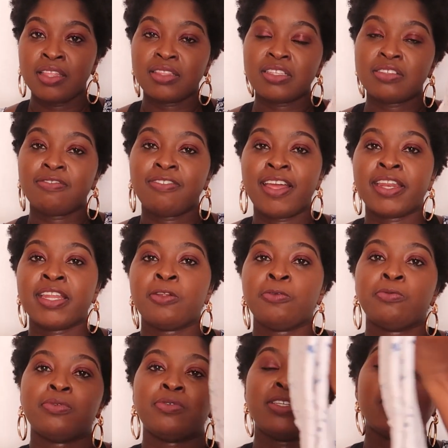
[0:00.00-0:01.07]
This flannel
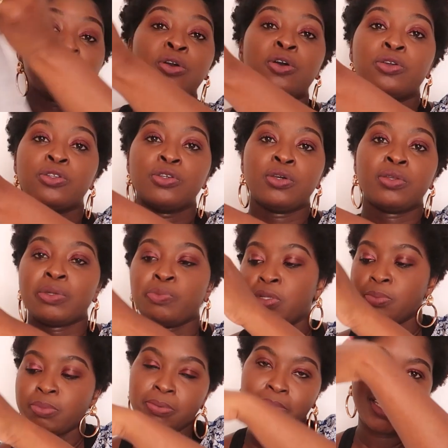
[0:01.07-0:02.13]
with cotton
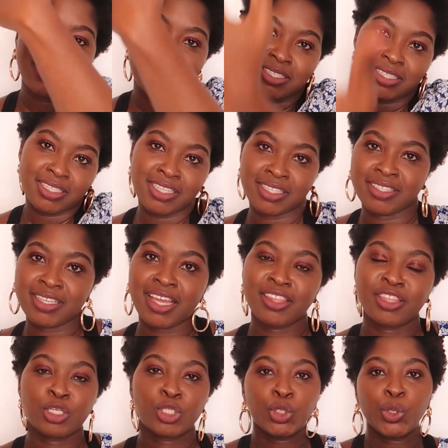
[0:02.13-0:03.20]
will be placed
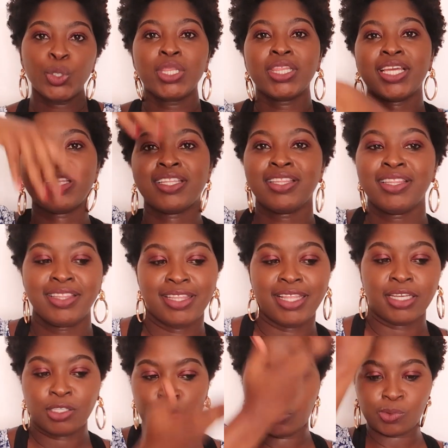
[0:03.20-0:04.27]
inside the shawl, then
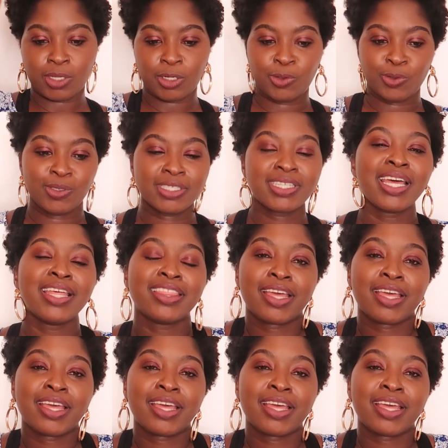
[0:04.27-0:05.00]
they are swaddled,